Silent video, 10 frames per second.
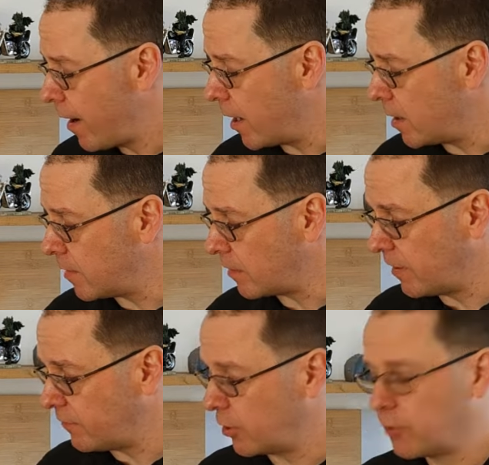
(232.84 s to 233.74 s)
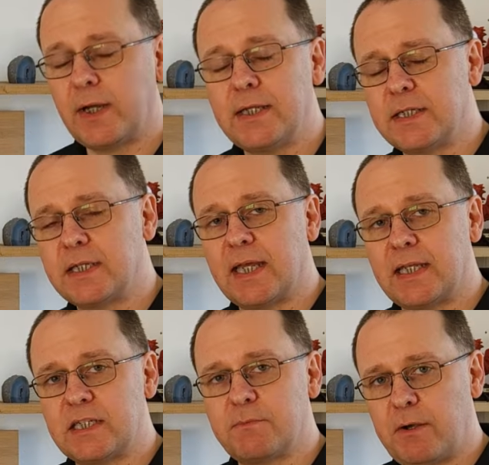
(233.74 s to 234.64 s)
Um, I've even created
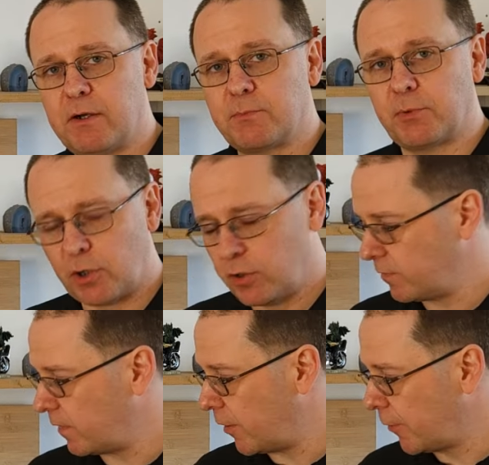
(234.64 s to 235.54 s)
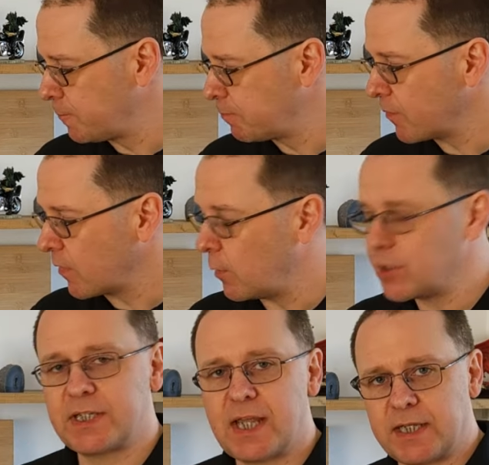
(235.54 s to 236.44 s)
a spirit profile
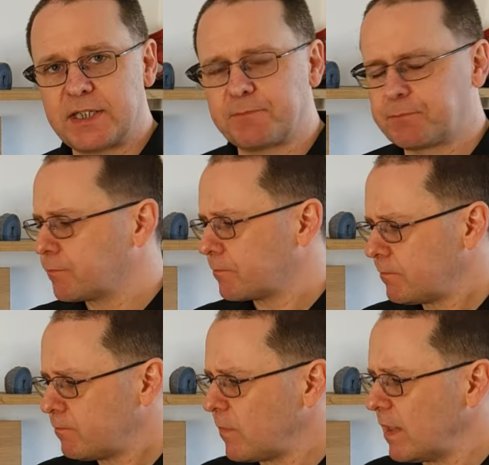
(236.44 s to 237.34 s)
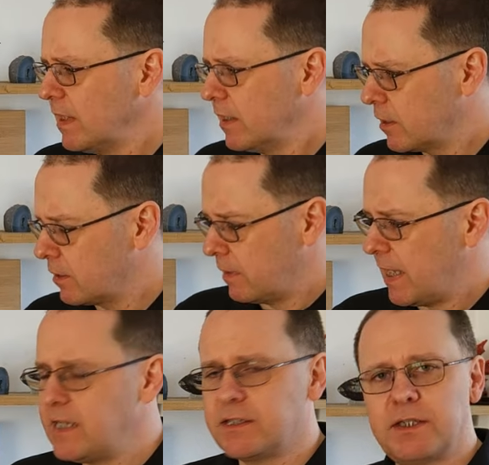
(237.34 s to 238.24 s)
which says,
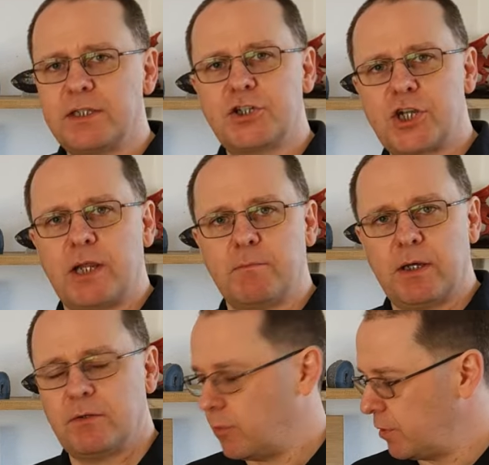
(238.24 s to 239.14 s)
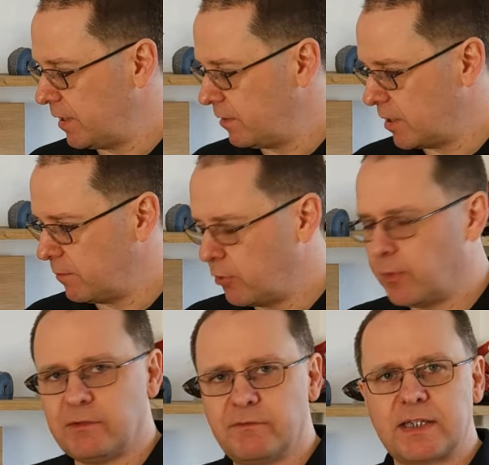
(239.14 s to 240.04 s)
heat this chamber or the the
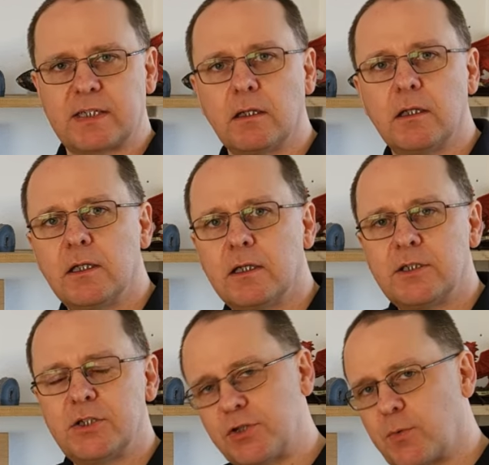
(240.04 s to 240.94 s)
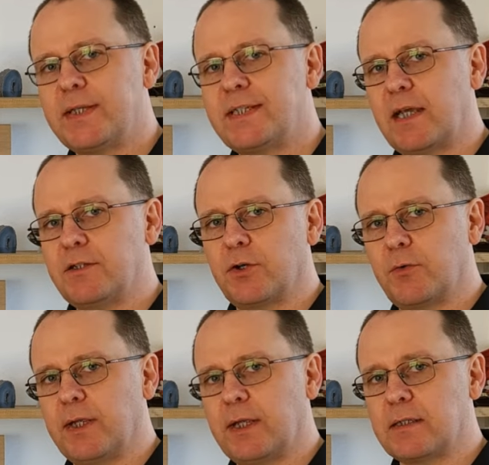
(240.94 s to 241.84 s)
brewing vessel to 28
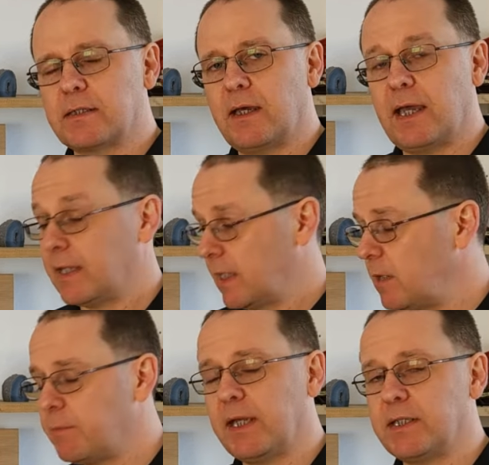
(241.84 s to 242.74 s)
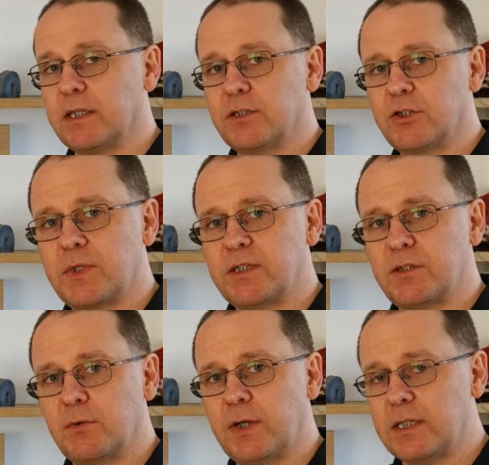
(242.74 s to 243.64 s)
degrees and keep heating 20
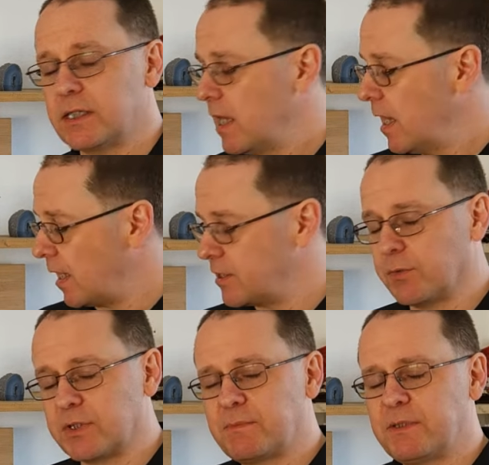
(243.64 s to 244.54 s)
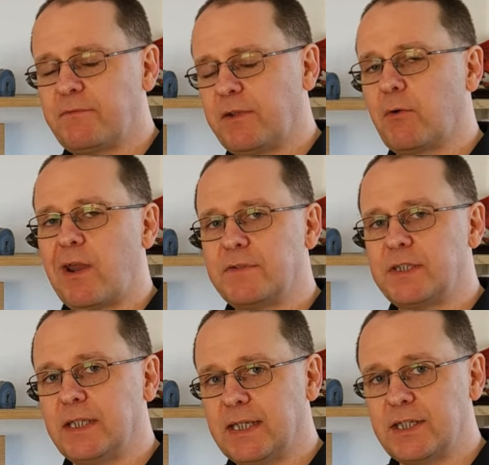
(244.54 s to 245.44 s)
degrees until the specific
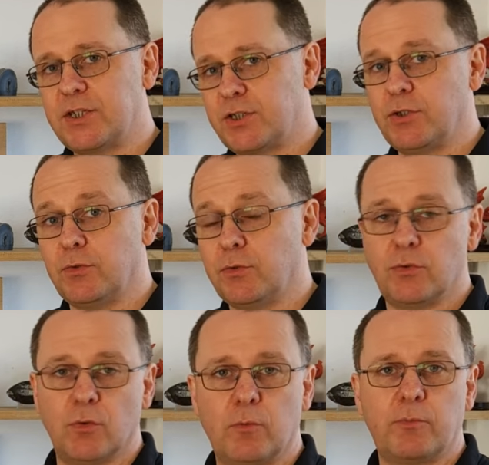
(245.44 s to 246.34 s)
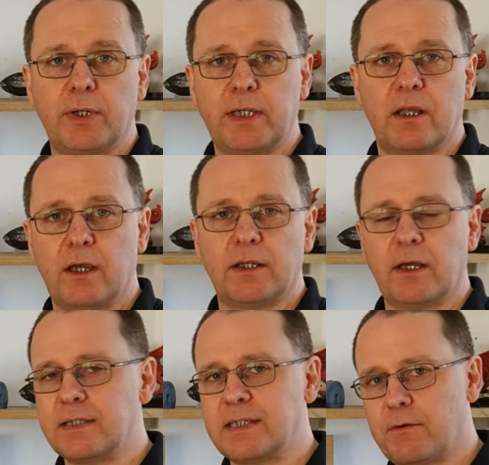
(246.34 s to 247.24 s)
gravity gets to
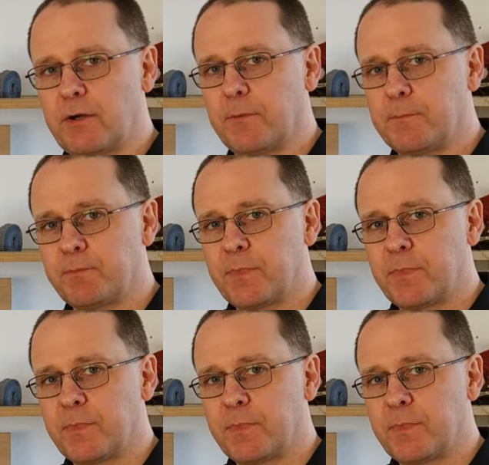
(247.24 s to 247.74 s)
0.990.